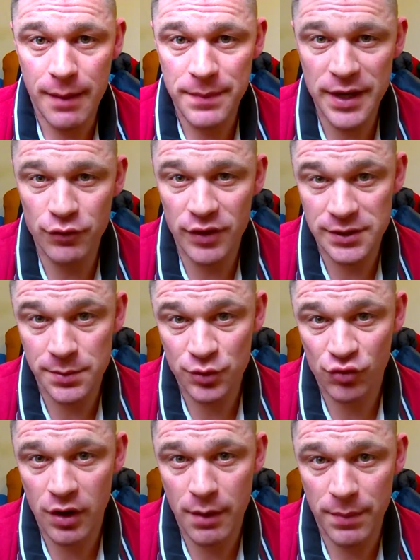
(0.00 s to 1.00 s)
that big red
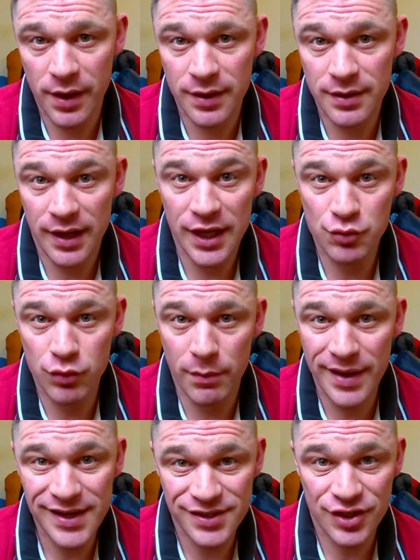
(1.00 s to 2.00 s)
subscribe button is what
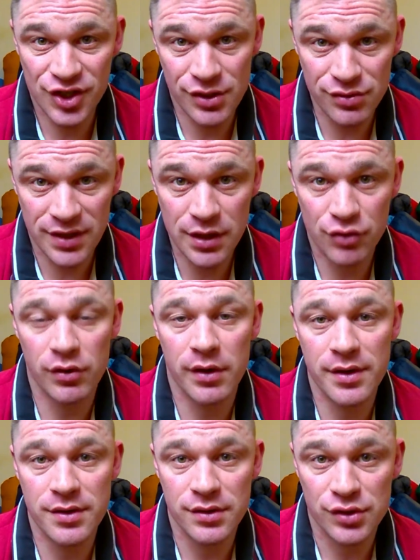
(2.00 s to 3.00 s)
makes this channel keep
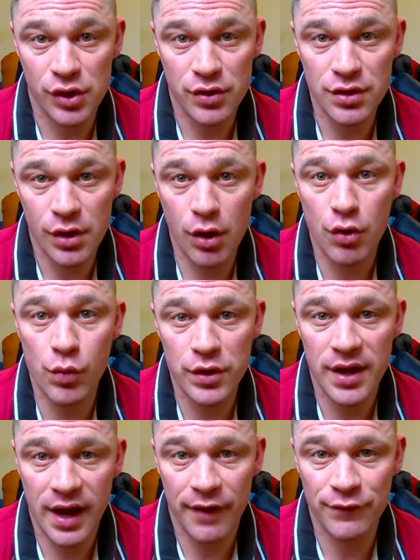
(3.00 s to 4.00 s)
growing. So you know what
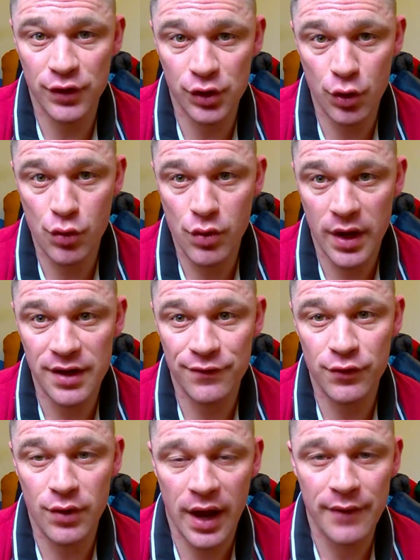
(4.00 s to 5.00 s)
you have to do. And
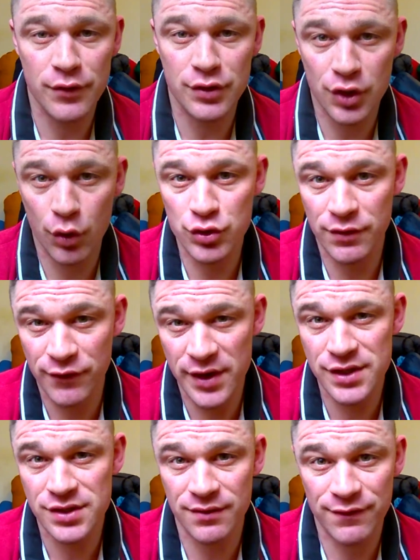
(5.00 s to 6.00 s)
if you haven't told your
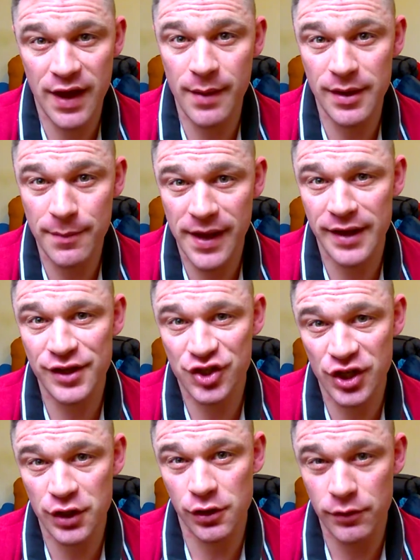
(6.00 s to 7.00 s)
friends and family about this
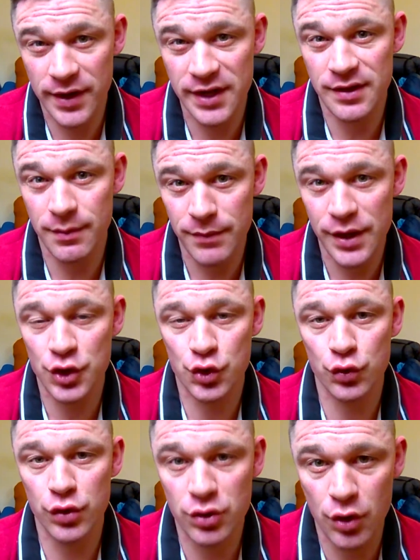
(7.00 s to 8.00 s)
channel already, then make
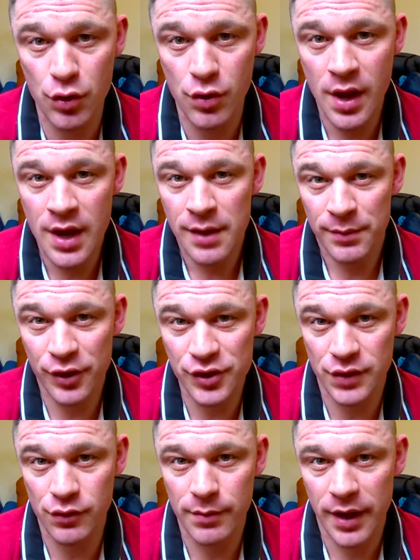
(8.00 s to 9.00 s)
sure you do,
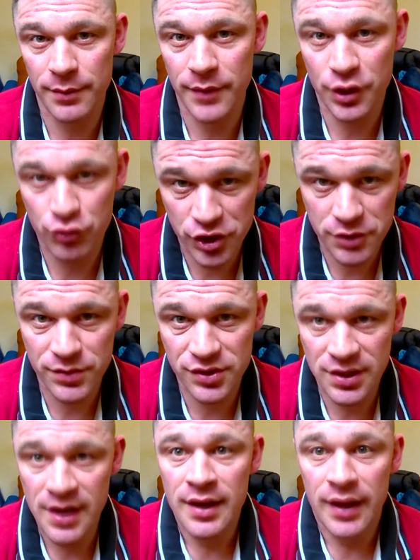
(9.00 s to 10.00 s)
because it will make my
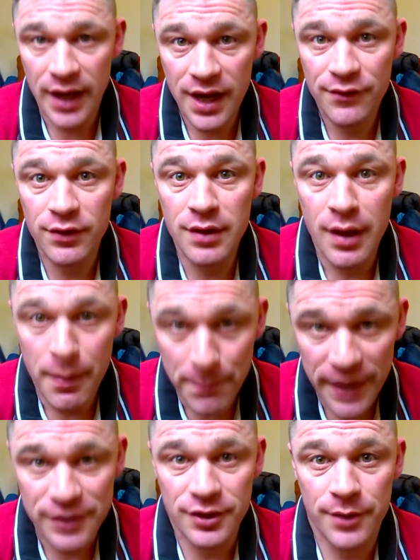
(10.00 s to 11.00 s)
Christmas even
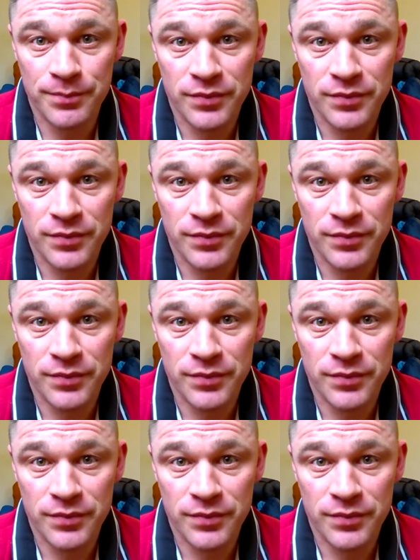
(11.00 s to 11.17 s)
better.